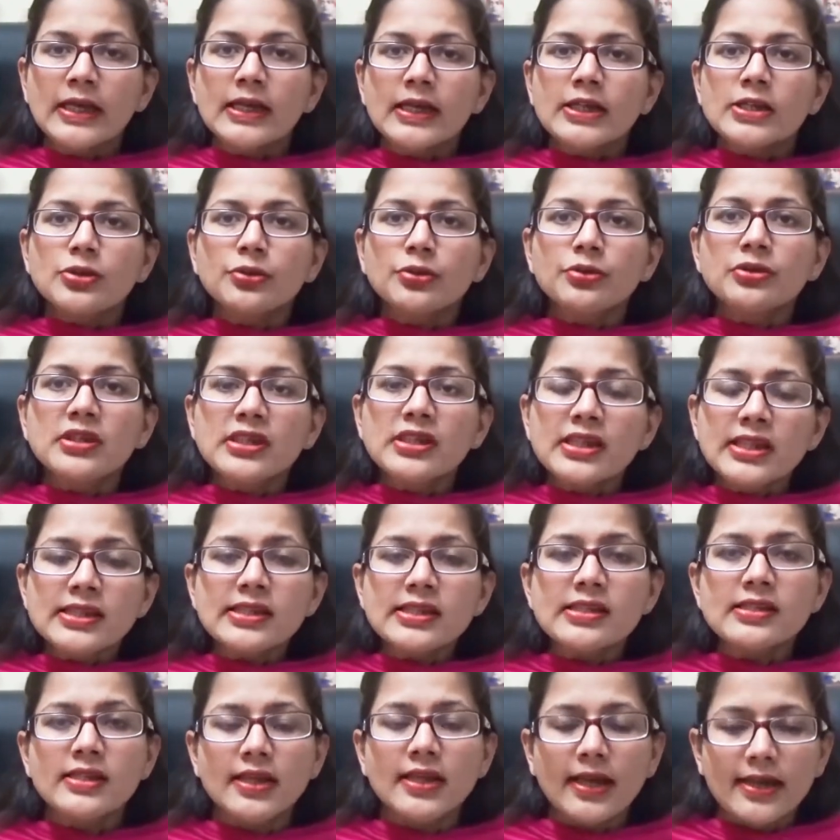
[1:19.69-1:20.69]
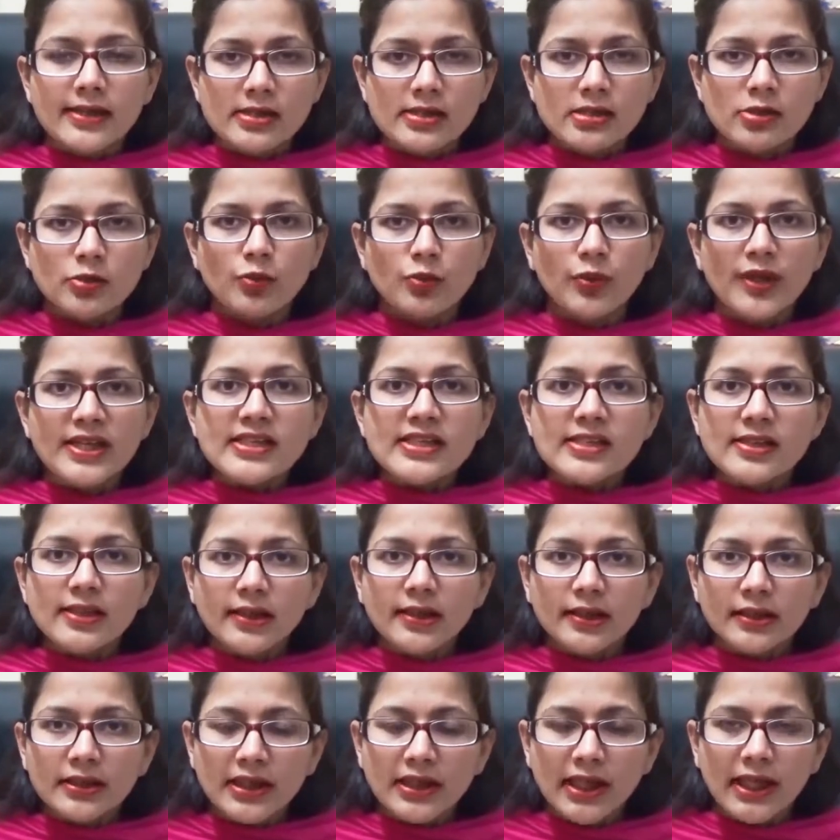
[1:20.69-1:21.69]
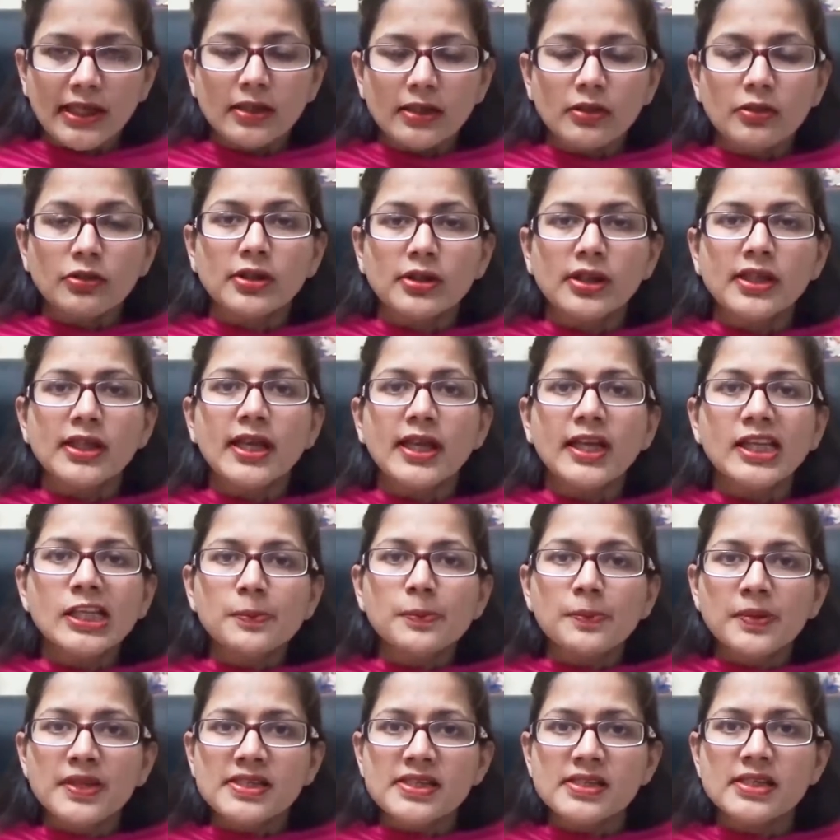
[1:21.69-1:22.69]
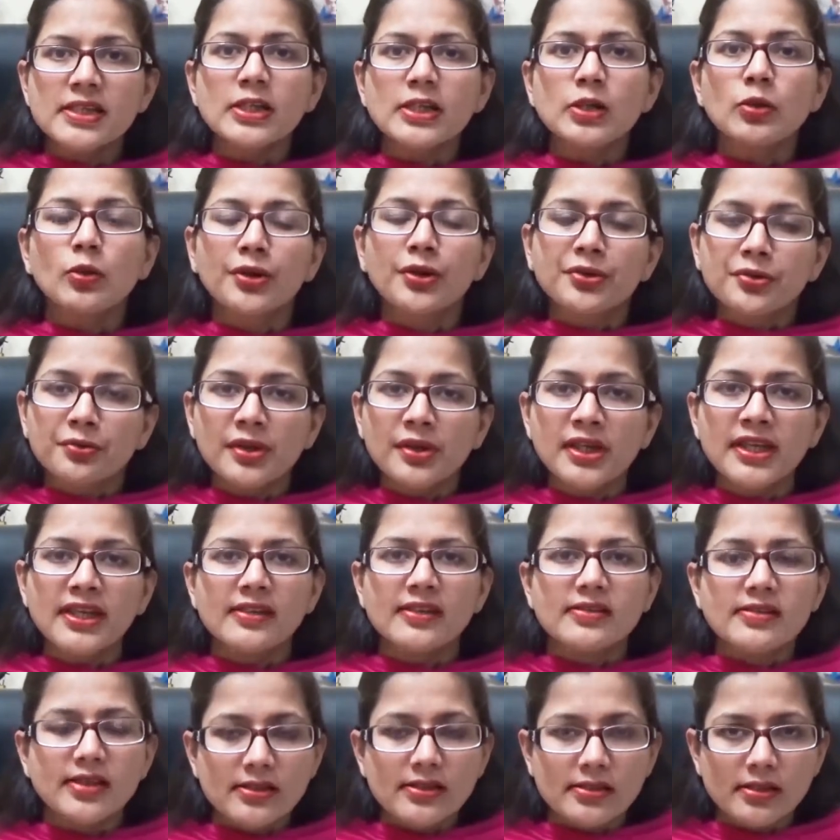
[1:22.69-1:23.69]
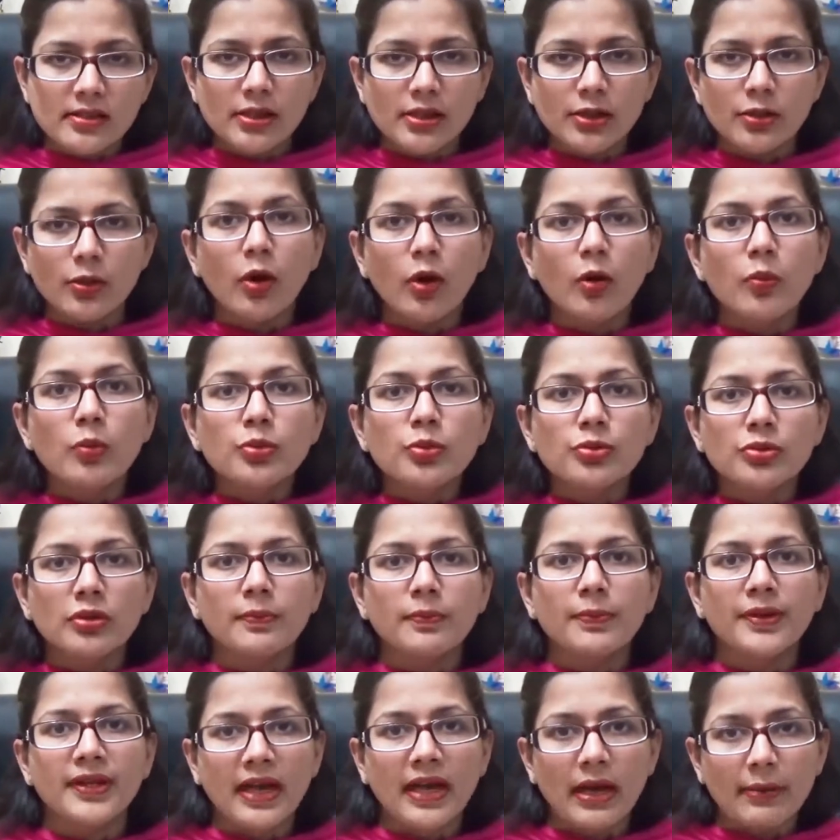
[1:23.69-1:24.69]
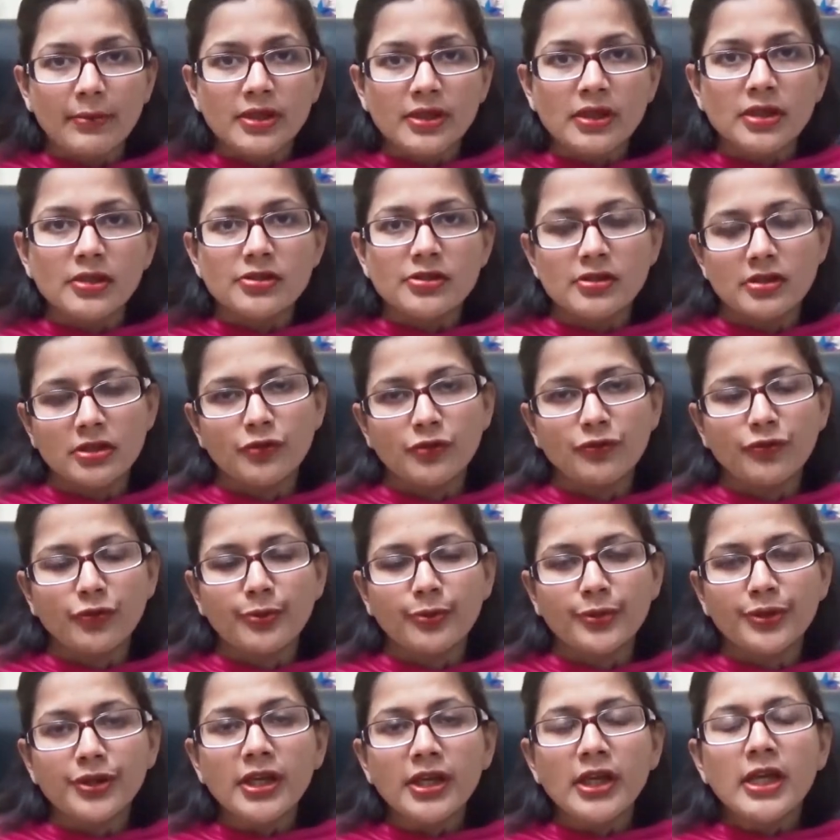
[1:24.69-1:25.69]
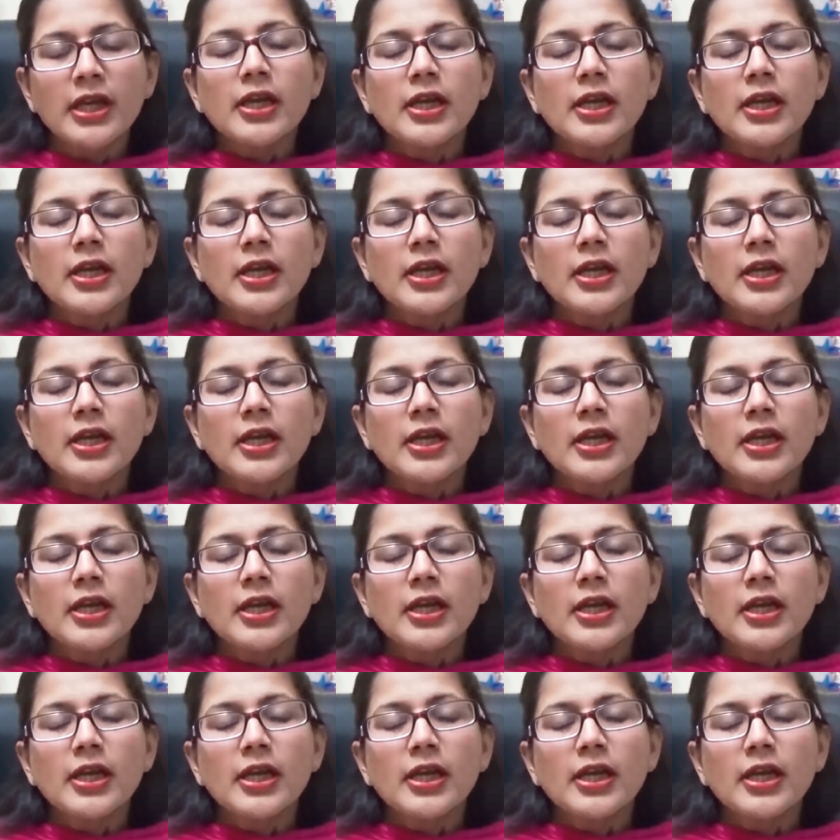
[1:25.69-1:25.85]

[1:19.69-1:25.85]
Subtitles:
So these tests, once they are done, they help us in not only assessing the hormonal parameters in the woman,